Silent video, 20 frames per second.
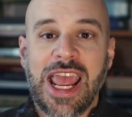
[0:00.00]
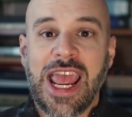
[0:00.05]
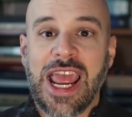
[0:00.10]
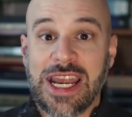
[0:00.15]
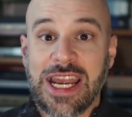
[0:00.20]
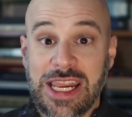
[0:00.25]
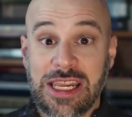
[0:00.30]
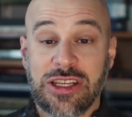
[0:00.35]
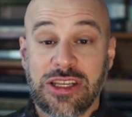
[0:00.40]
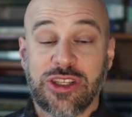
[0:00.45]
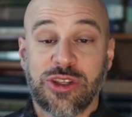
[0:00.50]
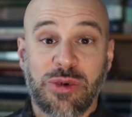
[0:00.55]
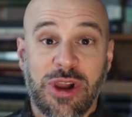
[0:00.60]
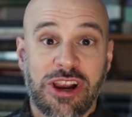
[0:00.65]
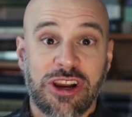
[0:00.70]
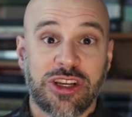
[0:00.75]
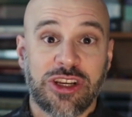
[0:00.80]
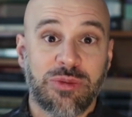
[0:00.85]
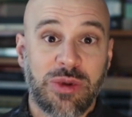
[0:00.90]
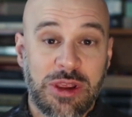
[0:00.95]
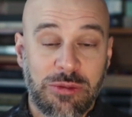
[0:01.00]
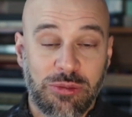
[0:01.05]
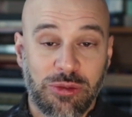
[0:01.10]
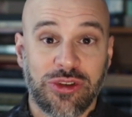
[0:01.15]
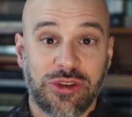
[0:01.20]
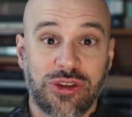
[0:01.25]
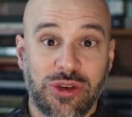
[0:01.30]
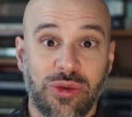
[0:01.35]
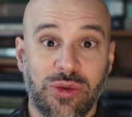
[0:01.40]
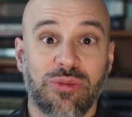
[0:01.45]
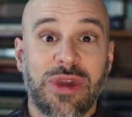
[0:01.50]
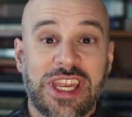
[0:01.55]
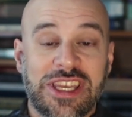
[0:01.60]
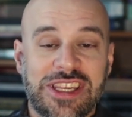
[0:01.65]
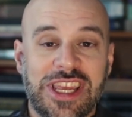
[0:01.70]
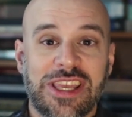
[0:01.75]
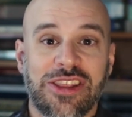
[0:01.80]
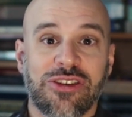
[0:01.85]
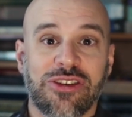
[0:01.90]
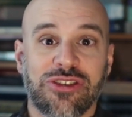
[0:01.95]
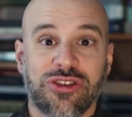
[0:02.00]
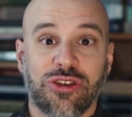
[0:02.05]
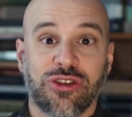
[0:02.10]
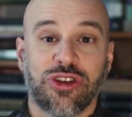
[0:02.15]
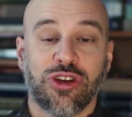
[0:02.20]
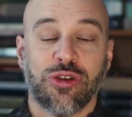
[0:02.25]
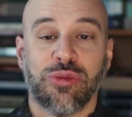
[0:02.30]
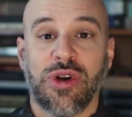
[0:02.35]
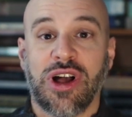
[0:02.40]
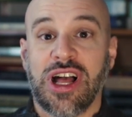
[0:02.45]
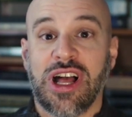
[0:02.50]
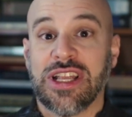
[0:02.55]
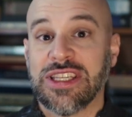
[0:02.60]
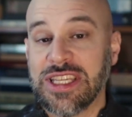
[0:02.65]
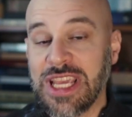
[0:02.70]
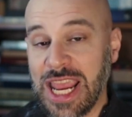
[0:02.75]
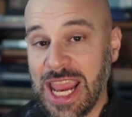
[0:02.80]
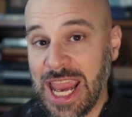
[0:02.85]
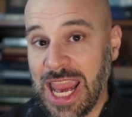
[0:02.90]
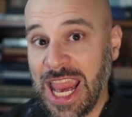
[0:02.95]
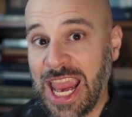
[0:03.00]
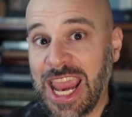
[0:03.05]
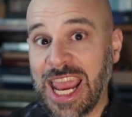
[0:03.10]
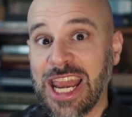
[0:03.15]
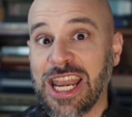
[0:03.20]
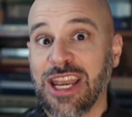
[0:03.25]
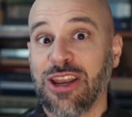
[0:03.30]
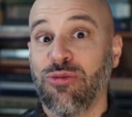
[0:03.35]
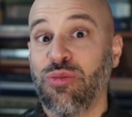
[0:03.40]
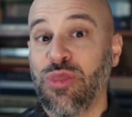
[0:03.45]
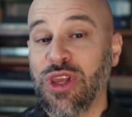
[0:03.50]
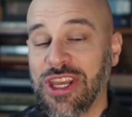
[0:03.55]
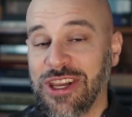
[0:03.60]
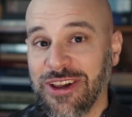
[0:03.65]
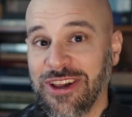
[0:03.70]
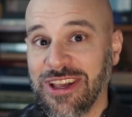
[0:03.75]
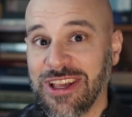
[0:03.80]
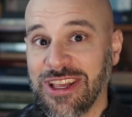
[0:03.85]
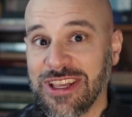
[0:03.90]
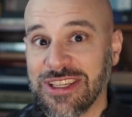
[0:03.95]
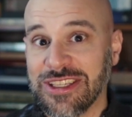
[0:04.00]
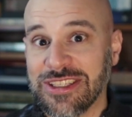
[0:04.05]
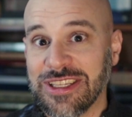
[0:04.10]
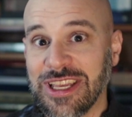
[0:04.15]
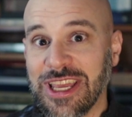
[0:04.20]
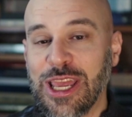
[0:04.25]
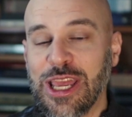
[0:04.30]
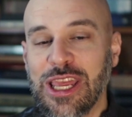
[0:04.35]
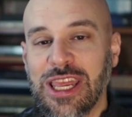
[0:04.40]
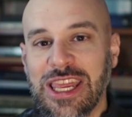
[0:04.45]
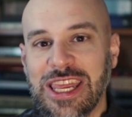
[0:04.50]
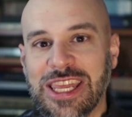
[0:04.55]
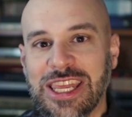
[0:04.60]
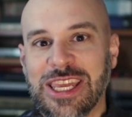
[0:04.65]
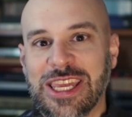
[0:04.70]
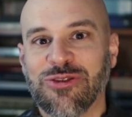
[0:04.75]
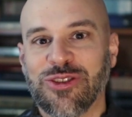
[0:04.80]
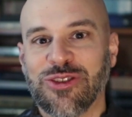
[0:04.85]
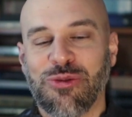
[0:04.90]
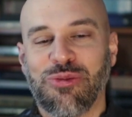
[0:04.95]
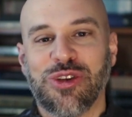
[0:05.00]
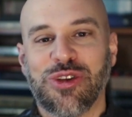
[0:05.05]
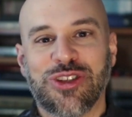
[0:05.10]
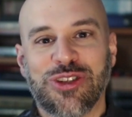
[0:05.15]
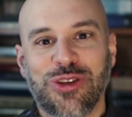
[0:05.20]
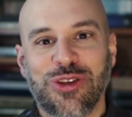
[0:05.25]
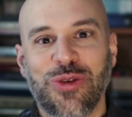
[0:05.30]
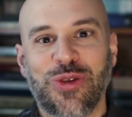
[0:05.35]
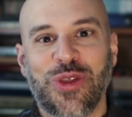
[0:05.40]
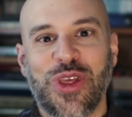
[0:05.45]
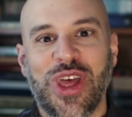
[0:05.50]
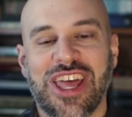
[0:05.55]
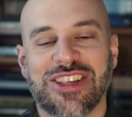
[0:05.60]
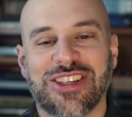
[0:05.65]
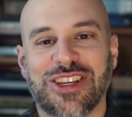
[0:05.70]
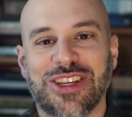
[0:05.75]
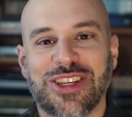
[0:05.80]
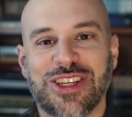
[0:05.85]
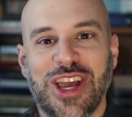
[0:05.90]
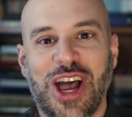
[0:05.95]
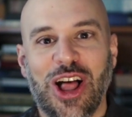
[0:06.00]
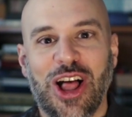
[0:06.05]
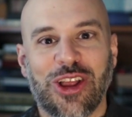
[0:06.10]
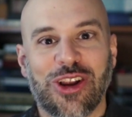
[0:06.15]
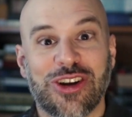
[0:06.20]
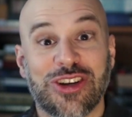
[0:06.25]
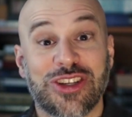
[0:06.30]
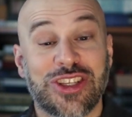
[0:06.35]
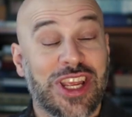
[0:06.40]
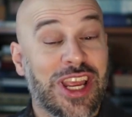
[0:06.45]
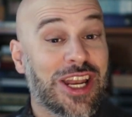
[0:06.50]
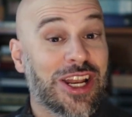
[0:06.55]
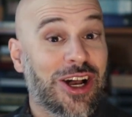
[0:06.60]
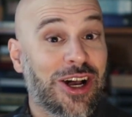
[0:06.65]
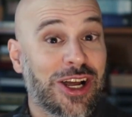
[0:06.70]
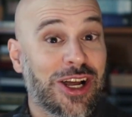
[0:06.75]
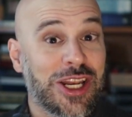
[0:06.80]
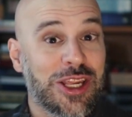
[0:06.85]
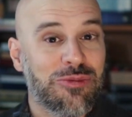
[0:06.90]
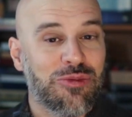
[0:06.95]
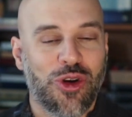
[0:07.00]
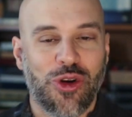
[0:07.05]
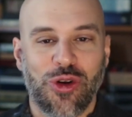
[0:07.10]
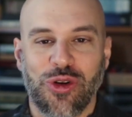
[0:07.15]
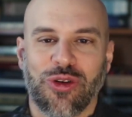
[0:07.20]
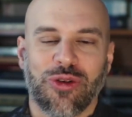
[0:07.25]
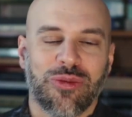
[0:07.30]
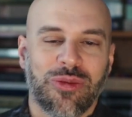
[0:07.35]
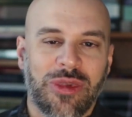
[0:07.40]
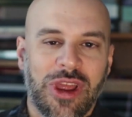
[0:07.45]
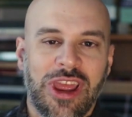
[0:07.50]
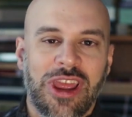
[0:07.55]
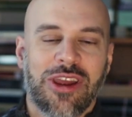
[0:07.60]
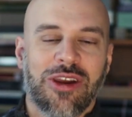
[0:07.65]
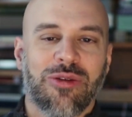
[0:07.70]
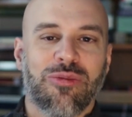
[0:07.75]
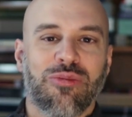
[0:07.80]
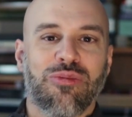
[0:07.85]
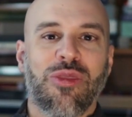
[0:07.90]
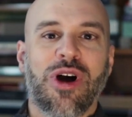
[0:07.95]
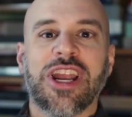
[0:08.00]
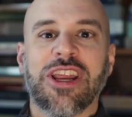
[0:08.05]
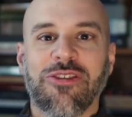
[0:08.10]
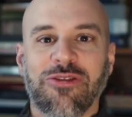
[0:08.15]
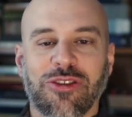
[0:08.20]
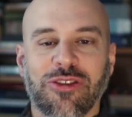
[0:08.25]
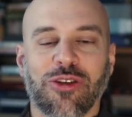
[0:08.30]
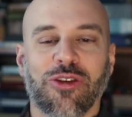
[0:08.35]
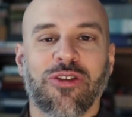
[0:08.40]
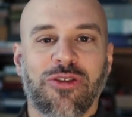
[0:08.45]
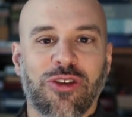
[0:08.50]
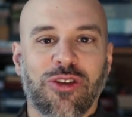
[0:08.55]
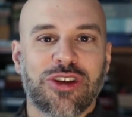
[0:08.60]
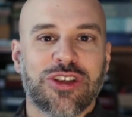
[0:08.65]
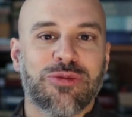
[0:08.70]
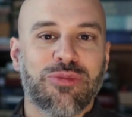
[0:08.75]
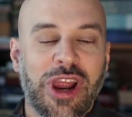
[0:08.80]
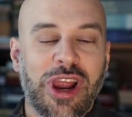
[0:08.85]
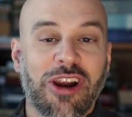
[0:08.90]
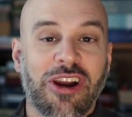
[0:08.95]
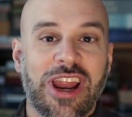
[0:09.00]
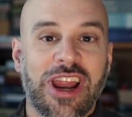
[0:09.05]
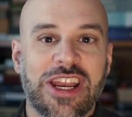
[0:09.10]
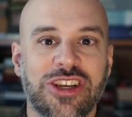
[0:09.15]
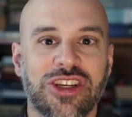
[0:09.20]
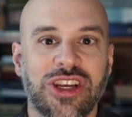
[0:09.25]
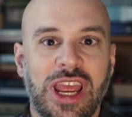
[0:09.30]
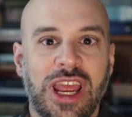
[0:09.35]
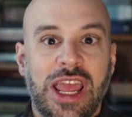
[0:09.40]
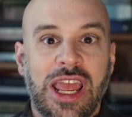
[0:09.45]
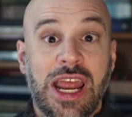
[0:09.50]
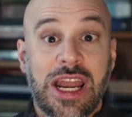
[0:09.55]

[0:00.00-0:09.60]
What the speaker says: and he inspires people to maintain their social bonds, and because he gives up his $2,000 in honeymoon or money for his marriage,